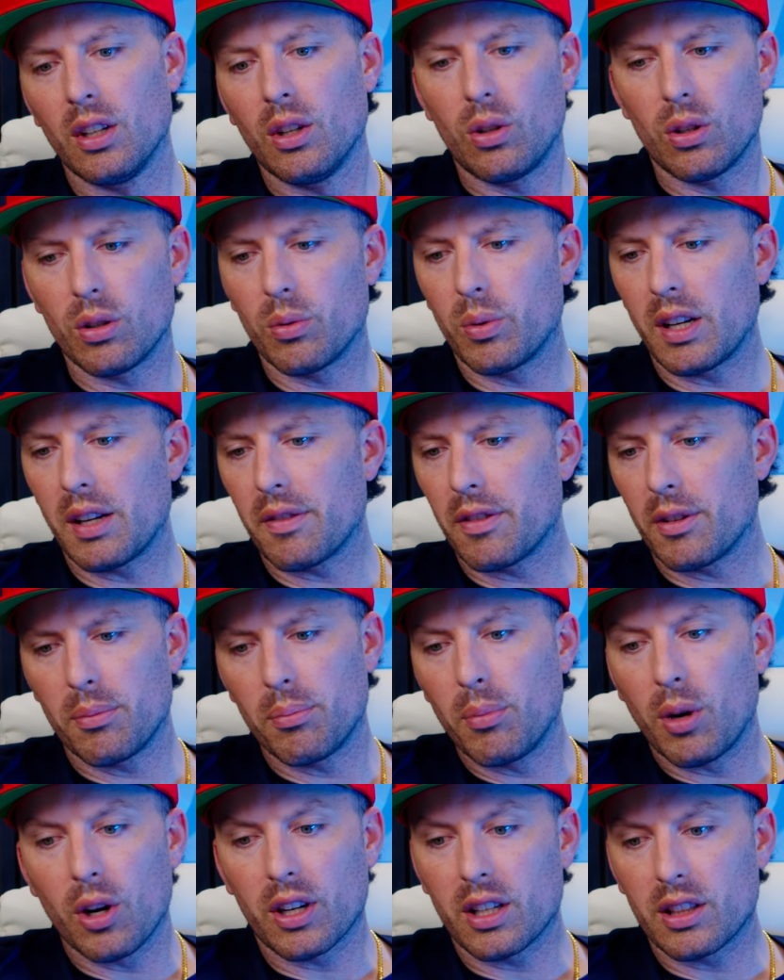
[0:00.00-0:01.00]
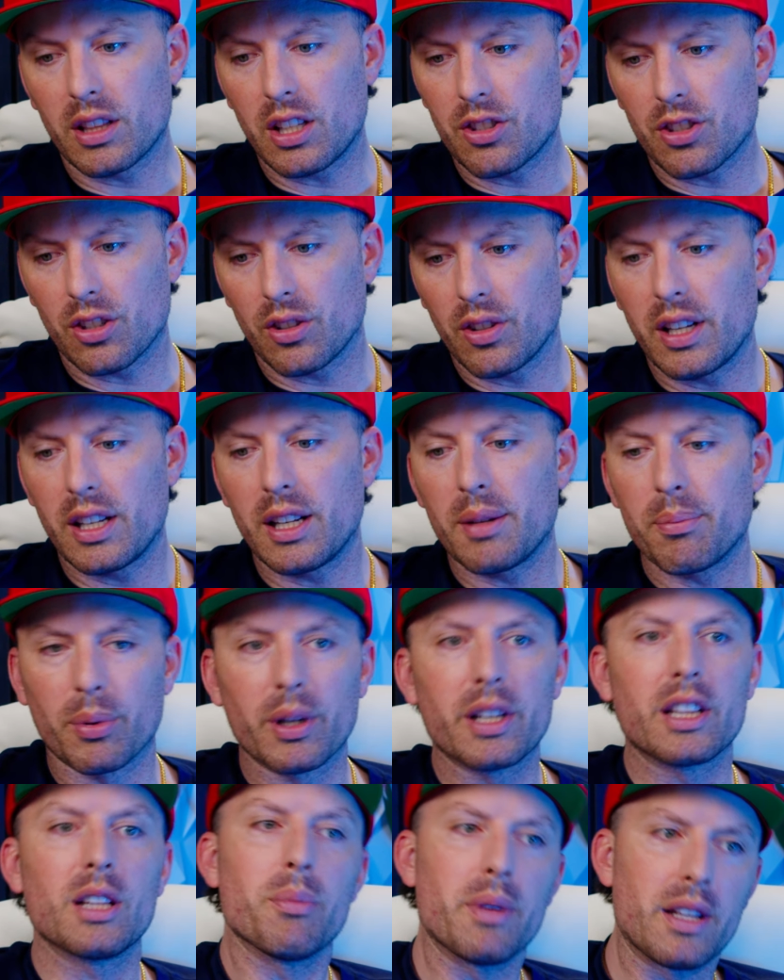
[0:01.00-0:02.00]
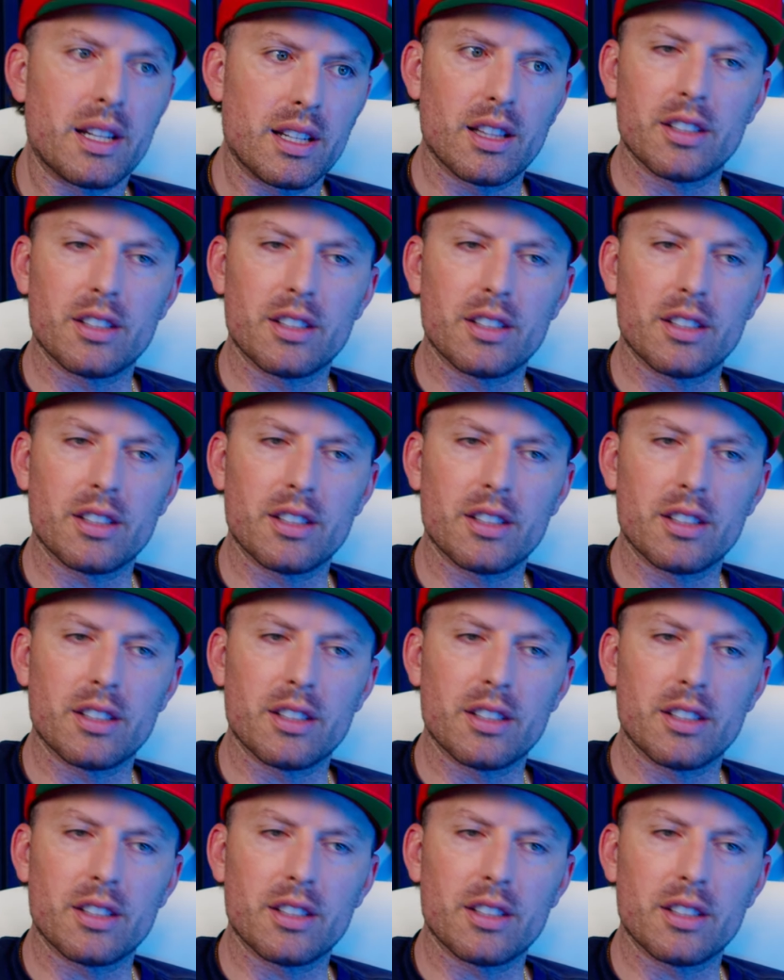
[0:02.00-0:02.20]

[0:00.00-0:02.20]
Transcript: or whatever market that you're in and bring them into